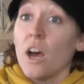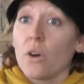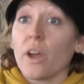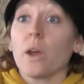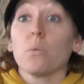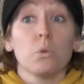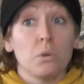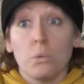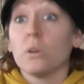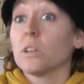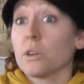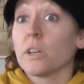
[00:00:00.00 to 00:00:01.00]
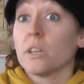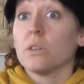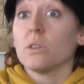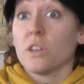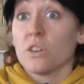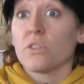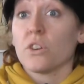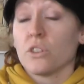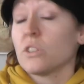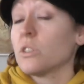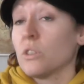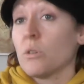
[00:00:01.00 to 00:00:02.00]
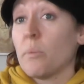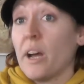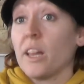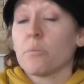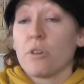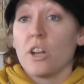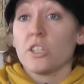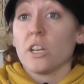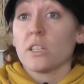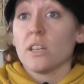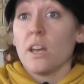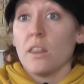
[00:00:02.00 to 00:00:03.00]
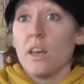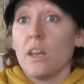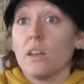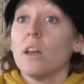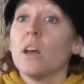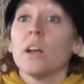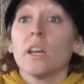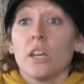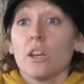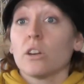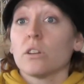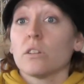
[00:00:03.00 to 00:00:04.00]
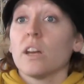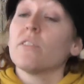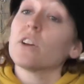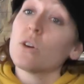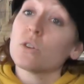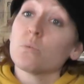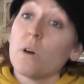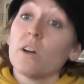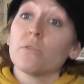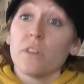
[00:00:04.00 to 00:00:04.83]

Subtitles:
okay, we'll agree to do a pilot project, and then here, if it goes well,